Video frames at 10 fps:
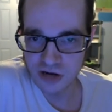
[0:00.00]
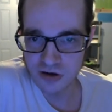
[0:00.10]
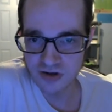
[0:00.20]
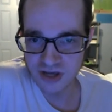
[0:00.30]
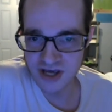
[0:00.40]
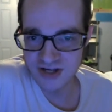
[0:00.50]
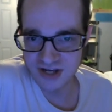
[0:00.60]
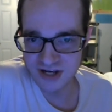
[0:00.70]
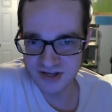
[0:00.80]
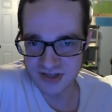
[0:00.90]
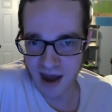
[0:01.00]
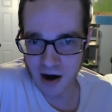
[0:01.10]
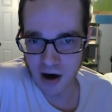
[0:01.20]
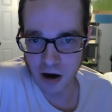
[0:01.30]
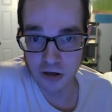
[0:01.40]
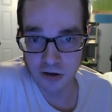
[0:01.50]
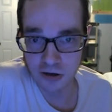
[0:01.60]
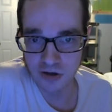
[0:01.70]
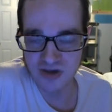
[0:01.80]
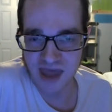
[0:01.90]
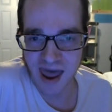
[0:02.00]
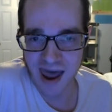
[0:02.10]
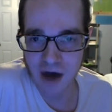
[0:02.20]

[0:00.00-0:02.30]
the releases that are currently